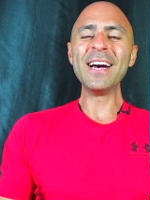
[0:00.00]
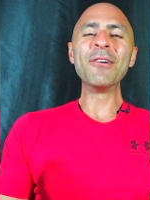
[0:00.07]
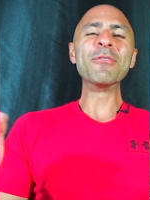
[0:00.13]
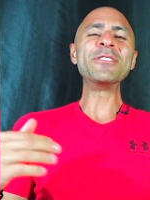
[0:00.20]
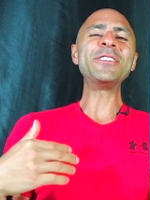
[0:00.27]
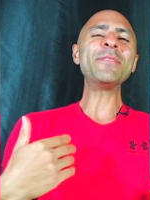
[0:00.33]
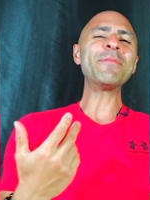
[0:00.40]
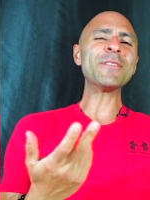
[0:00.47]

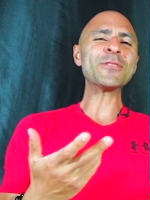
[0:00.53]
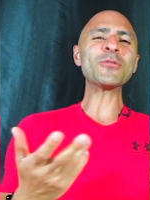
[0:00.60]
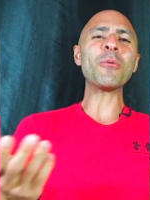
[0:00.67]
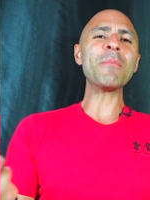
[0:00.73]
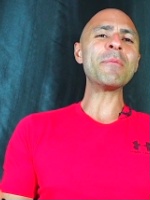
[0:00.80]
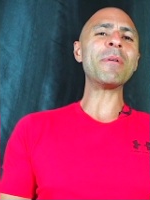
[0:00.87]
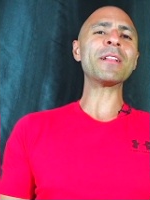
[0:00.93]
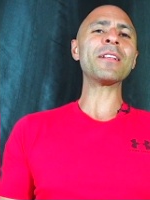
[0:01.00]
When she first told
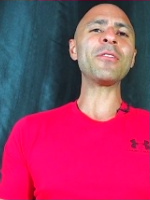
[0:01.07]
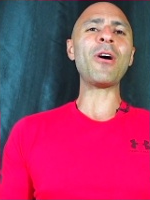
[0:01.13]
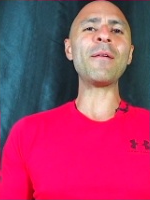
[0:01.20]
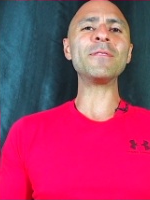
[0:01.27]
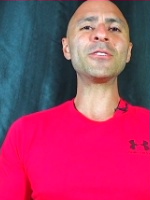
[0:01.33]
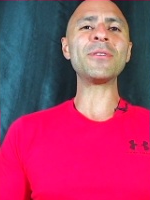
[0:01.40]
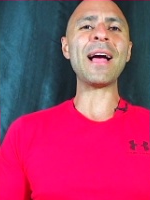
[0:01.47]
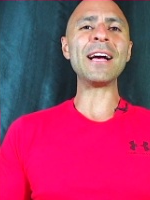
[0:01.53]
me about the law
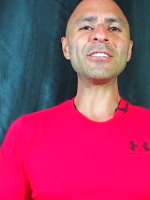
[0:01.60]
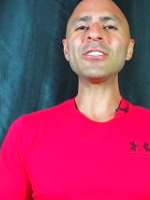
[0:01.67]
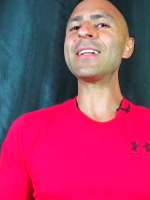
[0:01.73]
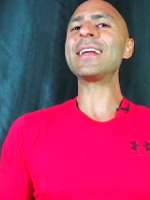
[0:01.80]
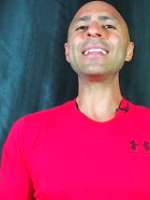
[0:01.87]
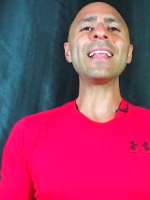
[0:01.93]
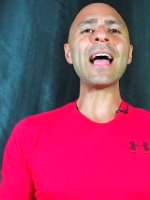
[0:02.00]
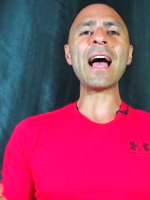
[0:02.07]
of attraction,
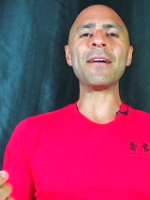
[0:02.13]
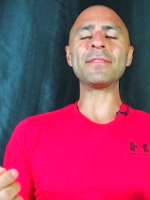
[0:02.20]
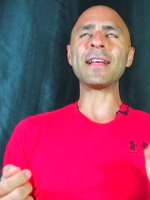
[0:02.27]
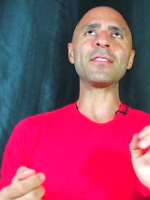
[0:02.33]
I laughed.